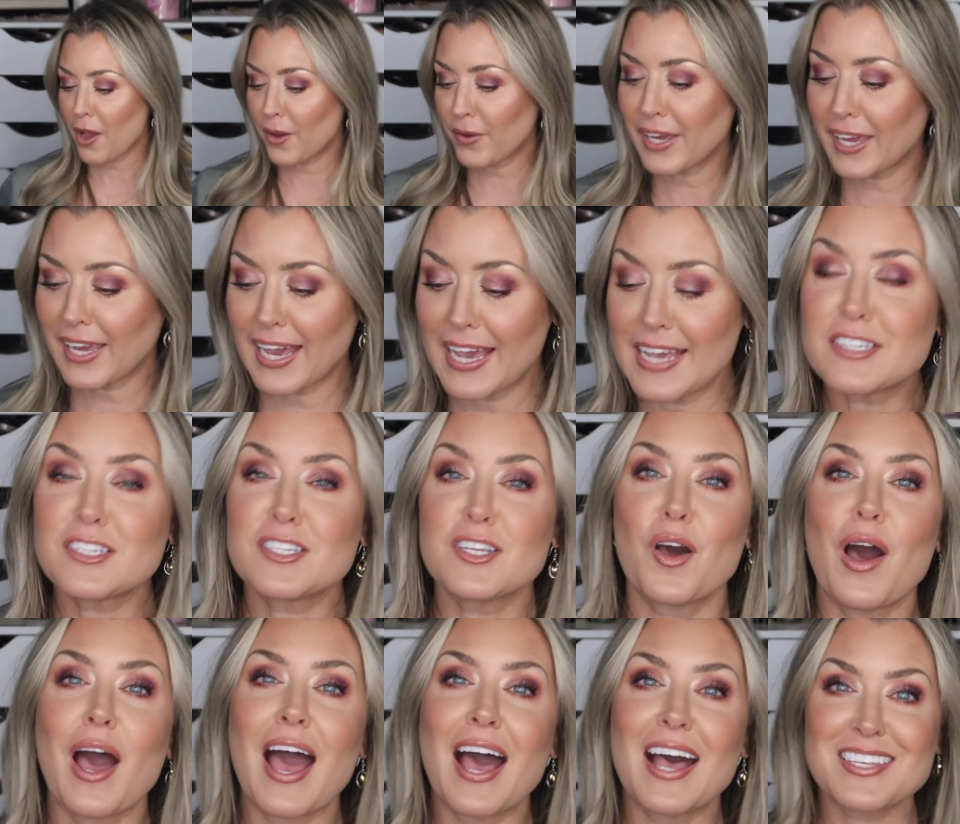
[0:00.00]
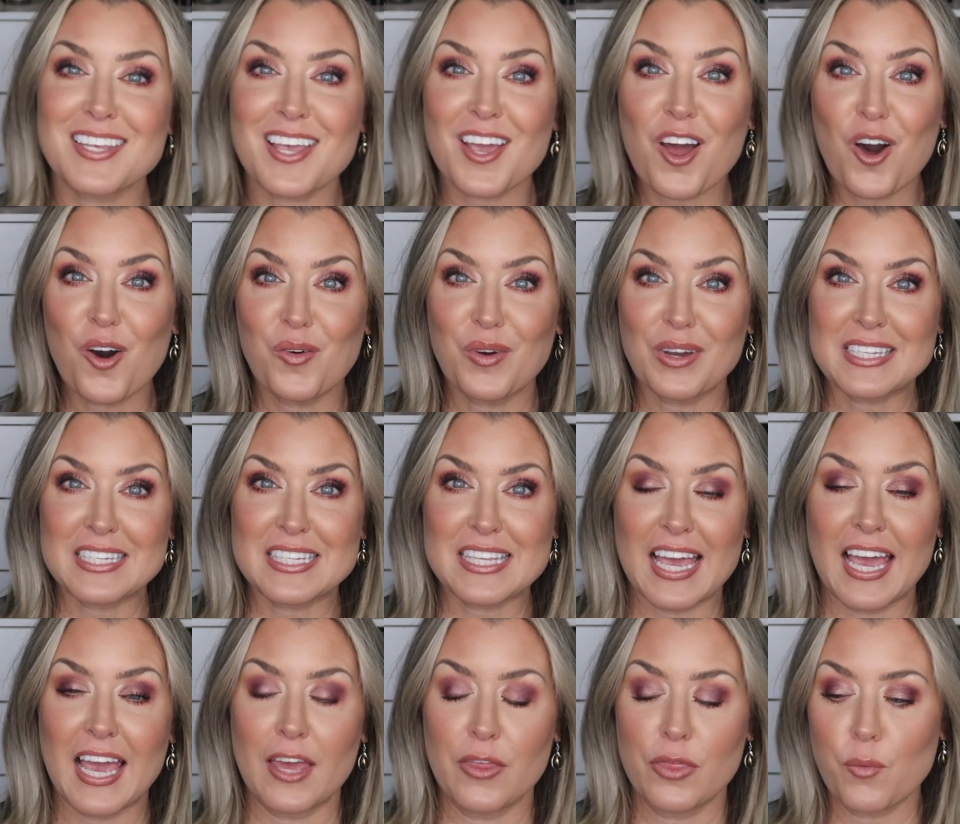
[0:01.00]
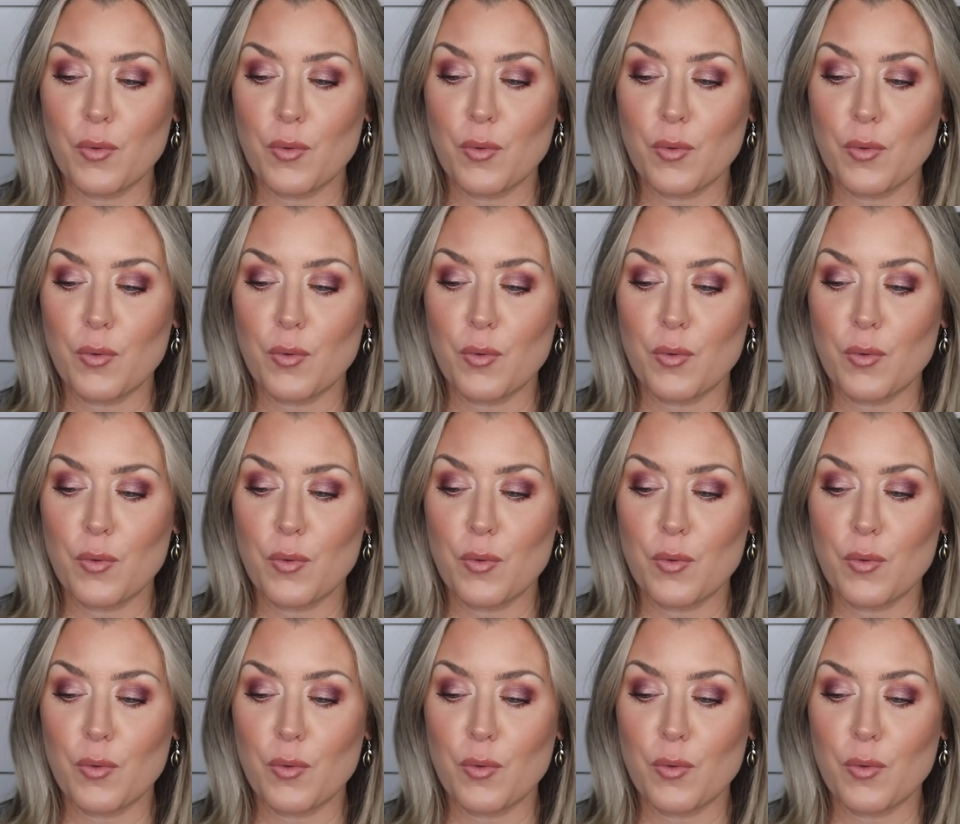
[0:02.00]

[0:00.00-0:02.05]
Okay guys, so as I always say,